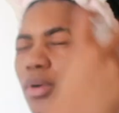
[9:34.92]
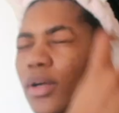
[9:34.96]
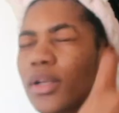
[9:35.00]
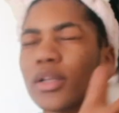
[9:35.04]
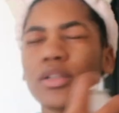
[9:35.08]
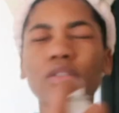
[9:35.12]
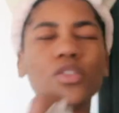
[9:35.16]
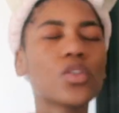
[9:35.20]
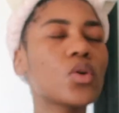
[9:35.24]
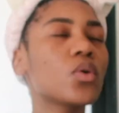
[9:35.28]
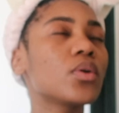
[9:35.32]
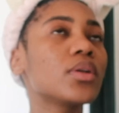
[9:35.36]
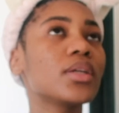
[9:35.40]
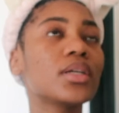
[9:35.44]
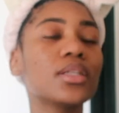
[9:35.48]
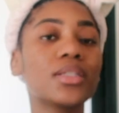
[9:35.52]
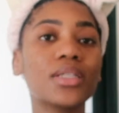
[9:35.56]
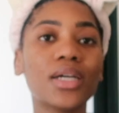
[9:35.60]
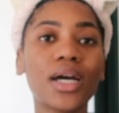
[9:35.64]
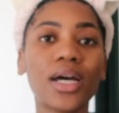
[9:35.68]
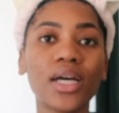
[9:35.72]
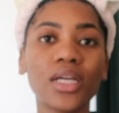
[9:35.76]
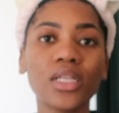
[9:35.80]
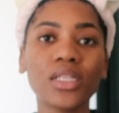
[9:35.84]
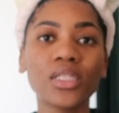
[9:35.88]
of what a toner
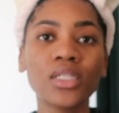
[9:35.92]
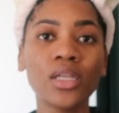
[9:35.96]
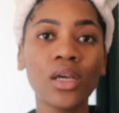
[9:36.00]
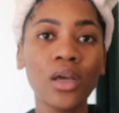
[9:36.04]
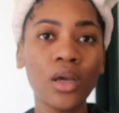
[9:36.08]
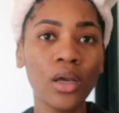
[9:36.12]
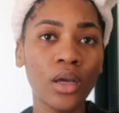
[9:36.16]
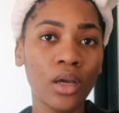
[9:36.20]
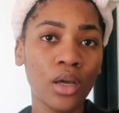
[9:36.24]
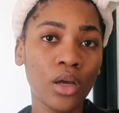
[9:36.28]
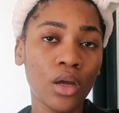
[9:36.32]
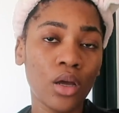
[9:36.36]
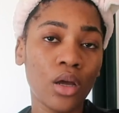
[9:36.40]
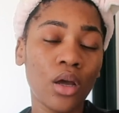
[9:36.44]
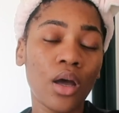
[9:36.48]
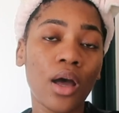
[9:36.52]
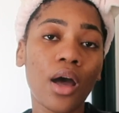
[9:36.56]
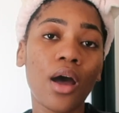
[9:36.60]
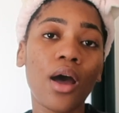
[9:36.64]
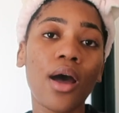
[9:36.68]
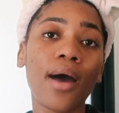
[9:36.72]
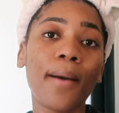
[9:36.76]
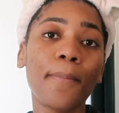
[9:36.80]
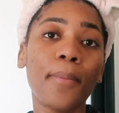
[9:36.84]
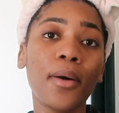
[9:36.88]
does,
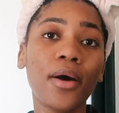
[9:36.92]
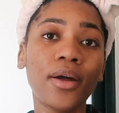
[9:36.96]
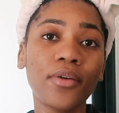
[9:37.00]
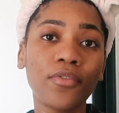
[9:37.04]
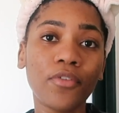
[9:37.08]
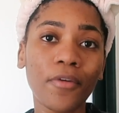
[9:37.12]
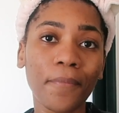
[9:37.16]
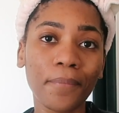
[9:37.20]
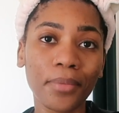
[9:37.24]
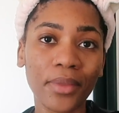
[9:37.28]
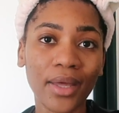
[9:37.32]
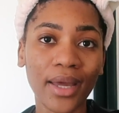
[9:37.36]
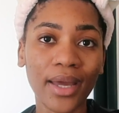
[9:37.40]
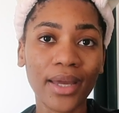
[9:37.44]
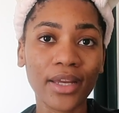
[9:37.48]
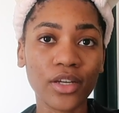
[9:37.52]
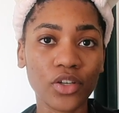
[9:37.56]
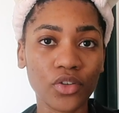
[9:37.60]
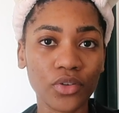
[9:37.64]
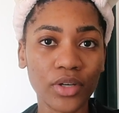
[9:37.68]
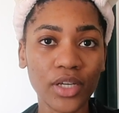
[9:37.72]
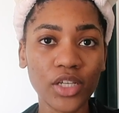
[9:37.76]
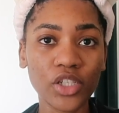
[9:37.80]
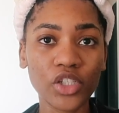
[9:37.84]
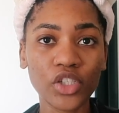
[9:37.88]
apart from the
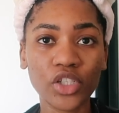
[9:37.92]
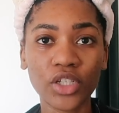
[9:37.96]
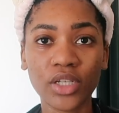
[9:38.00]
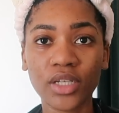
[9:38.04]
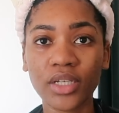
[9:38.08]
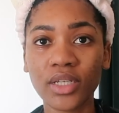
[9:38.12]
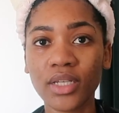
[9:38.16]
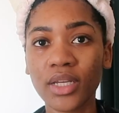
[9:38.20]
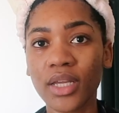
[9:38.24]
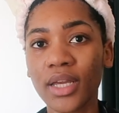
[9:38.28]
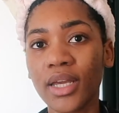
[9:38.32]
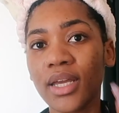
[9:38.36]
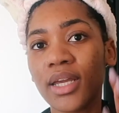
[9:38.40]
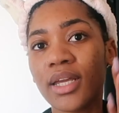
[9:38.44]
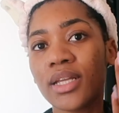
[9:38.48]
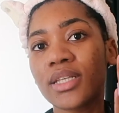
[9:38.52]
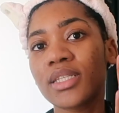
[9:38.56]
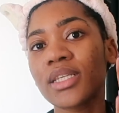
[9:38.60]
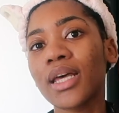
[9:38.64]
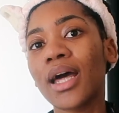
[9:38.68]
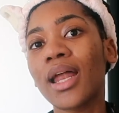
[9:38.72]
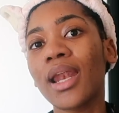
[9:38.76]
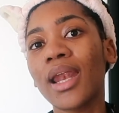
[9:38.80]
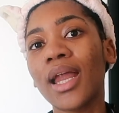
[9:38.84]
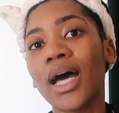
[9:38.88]
hydration, it
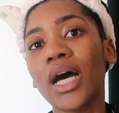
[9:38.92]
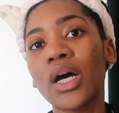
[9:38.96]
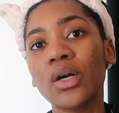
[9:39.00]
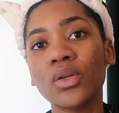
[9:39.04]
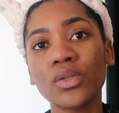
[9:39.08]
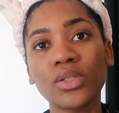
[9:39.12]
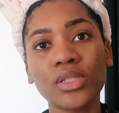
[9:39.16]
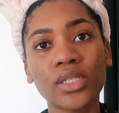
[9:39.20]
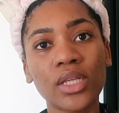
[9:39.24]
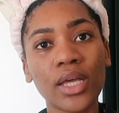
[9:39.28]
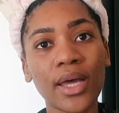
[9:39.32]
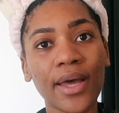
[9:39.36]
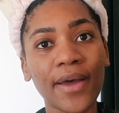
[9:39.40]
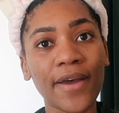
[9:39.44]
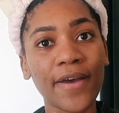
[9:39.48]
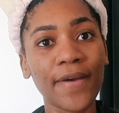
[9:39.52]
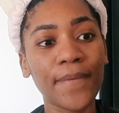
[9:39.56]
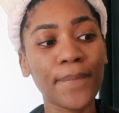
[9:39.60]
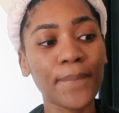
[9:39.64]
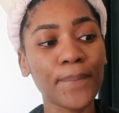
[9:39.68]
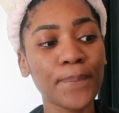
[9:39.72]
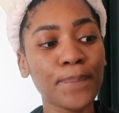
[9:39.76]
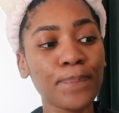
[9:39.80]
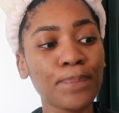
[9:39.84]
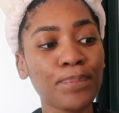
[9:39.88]
allows
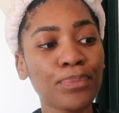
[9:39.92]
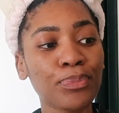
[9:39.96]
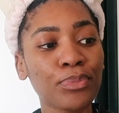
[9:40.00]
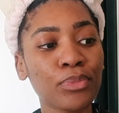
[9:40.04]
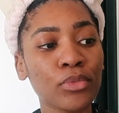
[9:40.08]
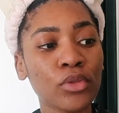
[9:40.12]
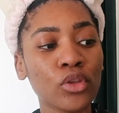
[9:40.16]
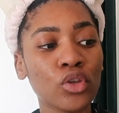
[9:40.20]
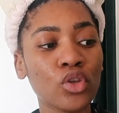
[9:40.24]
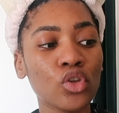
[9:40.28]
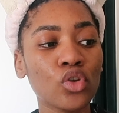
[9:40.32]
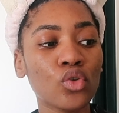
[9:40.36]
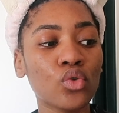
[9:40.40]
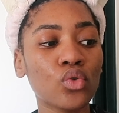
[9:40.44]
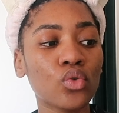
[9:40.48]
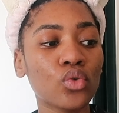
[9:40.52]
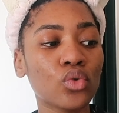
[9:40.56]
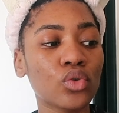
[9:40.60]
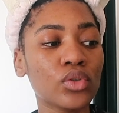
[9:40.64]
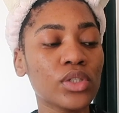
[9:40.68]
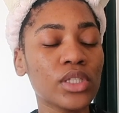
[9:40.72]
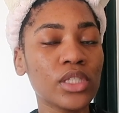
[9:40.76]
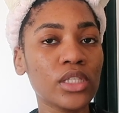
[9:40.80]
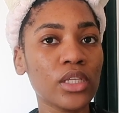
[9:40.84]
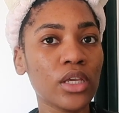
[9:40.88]

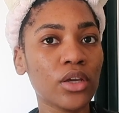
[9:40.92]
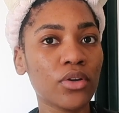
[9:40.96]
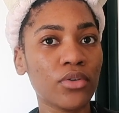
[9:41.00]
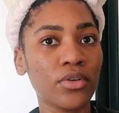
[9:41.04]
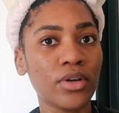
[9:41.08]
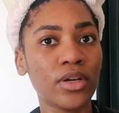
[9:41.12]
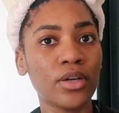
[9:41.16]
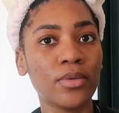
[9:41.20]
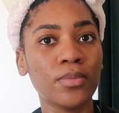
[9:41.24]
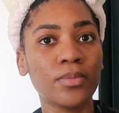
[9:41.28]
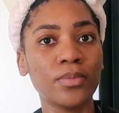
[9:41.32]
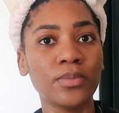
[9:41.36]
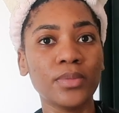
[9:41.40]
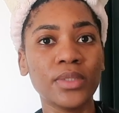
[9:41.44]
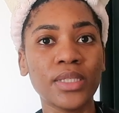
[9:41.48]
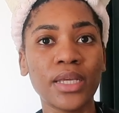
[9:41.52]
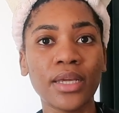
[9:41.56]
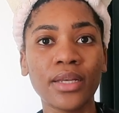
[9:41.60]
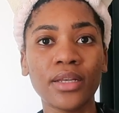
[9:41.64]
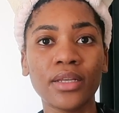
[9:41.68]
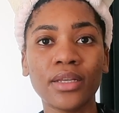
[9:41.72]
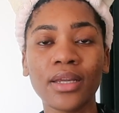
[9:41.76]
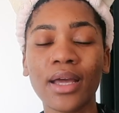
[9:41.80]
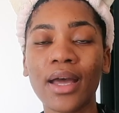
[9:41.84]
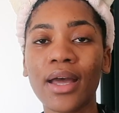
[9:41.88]
your serums
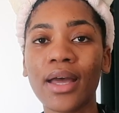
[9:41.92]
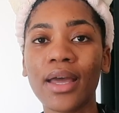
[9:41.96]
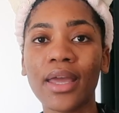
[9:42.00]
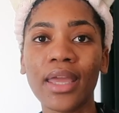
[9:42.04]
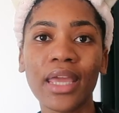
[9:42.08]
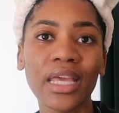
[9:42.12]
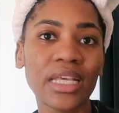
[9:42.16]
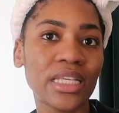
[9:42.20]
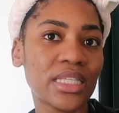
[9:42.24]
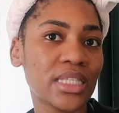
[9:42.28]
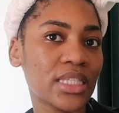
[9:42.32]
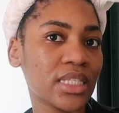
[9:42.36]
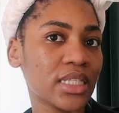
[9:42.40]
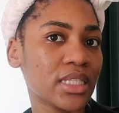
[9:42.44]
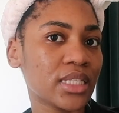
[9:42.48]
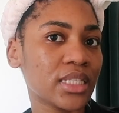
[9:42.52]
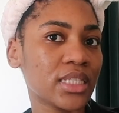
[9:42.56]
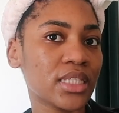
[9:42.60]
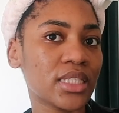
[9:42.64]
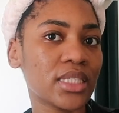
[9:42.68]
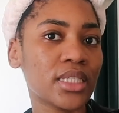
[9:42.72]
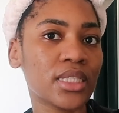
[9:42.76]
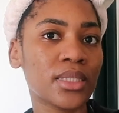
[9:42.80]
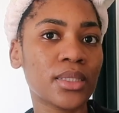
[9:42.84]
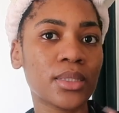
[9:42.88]
and
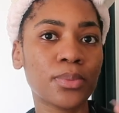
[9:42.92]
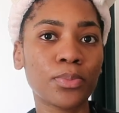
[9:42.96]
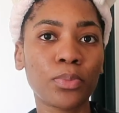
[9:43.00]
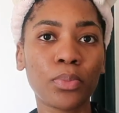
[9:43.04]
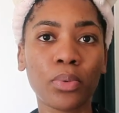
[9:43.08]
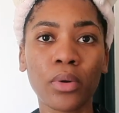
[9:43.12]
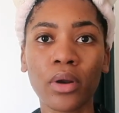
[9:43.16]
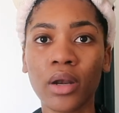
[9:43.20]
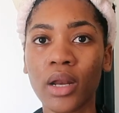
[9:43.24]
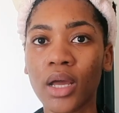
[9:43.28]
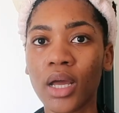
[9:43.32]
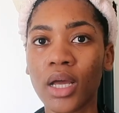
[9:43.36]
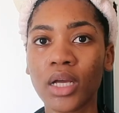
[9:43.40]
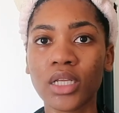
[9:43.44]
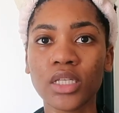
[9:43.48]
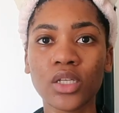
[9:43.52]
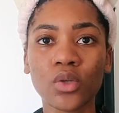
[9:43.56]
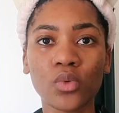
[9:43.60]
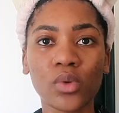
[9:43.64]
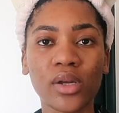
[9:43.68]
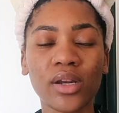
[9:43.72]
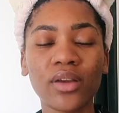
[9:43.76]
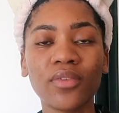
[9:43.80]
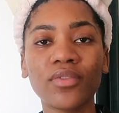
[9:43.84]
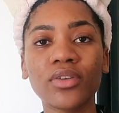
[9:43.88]
essence products
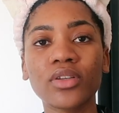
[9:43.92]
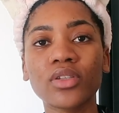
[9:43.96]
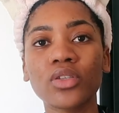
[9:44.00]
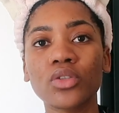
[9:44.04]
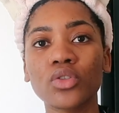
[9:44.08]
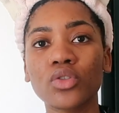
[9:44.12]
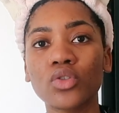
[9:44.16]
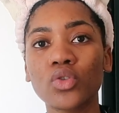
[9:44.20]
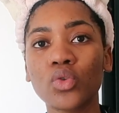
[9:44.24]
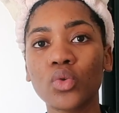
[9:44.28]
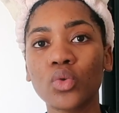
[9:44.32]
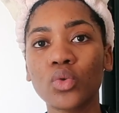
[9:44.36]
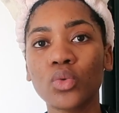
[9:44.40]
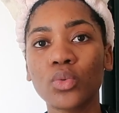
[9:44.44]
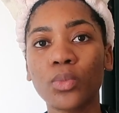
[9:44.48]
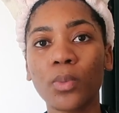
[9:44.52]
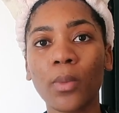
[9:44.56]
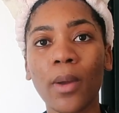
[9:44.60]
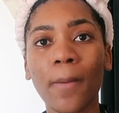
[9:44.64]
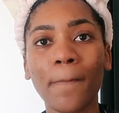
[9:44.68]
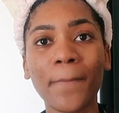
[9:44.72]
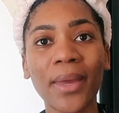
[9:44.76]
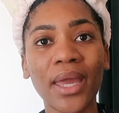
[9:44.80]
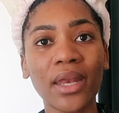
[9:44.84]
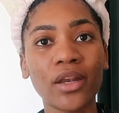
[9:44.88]
and whatever
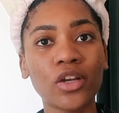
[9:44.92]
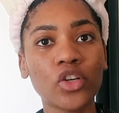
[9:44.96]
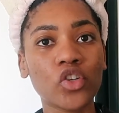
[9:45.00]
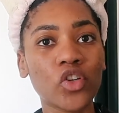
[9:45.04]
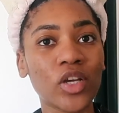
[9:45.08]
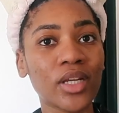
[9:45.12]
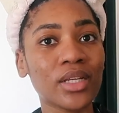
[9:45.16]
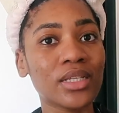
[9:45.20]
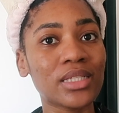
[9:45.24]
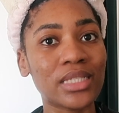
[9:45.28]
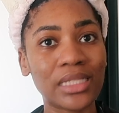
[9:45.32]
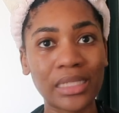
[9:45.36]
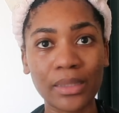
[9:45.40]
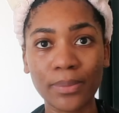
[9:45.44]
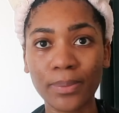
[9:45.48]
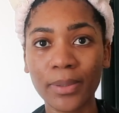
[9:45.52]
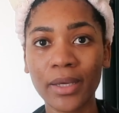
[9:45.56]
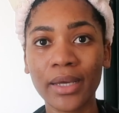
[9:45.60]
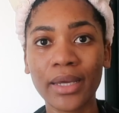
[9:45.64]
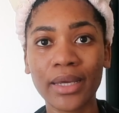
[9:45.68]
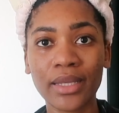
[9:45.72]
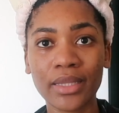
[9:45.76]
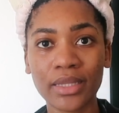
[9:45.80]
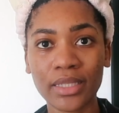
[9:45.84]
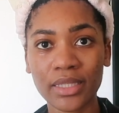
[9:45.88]
to penetrate
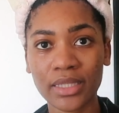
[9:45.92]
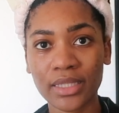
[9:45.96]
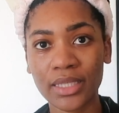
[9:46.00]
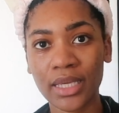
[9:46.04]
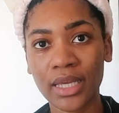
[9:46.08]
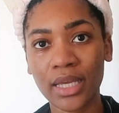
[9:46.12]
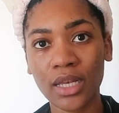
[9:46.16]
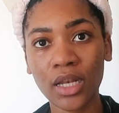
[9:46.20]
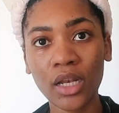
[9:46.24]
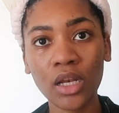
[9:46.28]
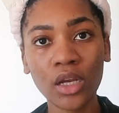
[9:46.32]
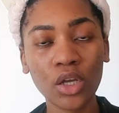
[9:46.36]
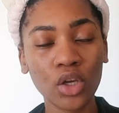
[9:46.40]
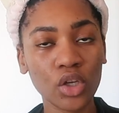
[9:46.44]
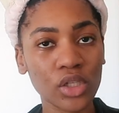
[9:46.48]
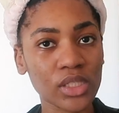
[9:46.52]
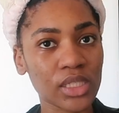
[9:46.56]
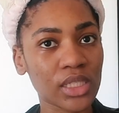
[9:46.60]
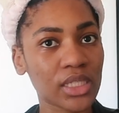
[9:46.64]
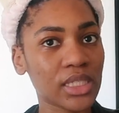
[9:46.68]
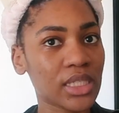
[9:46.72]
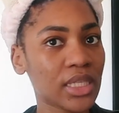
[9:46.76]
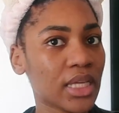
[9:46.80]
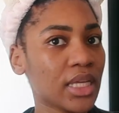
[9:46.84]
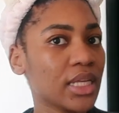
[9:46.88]
deeper in the skin, because
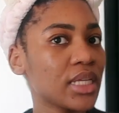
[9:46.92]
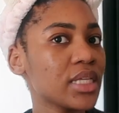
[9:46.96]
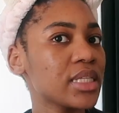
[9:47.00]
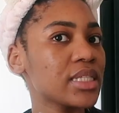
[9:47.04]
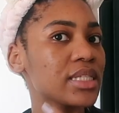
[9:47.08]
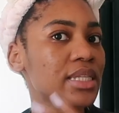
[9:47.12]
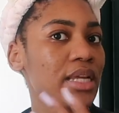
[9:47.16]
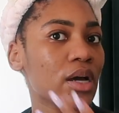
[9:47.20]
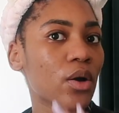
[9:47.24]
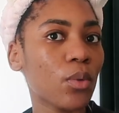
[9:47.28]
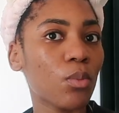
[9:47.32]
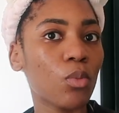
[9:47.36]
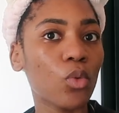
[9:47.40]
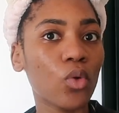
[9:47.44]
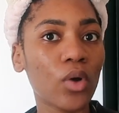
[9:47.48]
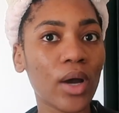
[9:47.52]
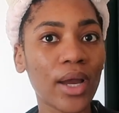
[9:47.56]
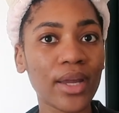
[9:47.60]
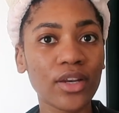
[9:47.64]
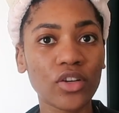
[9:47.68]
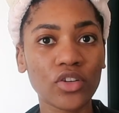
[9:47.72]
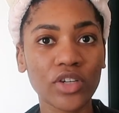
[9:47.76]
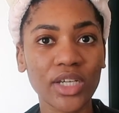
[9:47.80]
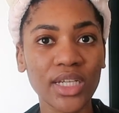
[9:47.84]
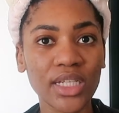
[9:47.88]
the skin is now more
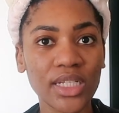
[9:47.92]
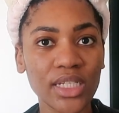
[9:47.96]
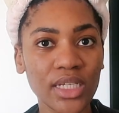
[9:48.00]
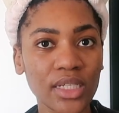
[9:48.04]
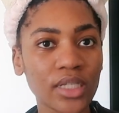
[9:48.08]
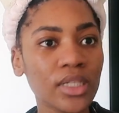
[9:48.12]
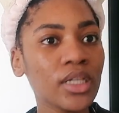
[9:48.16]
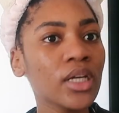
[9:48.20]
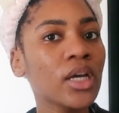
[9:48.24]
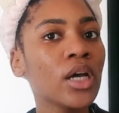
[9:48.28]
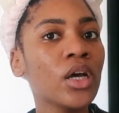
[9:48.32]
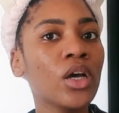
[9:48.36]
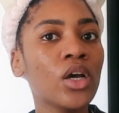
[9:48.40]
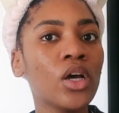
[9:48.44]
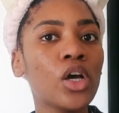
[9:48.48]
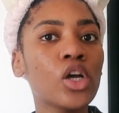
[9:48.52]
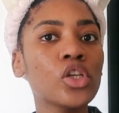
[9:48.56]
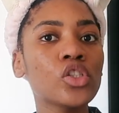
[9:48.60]
hydrated.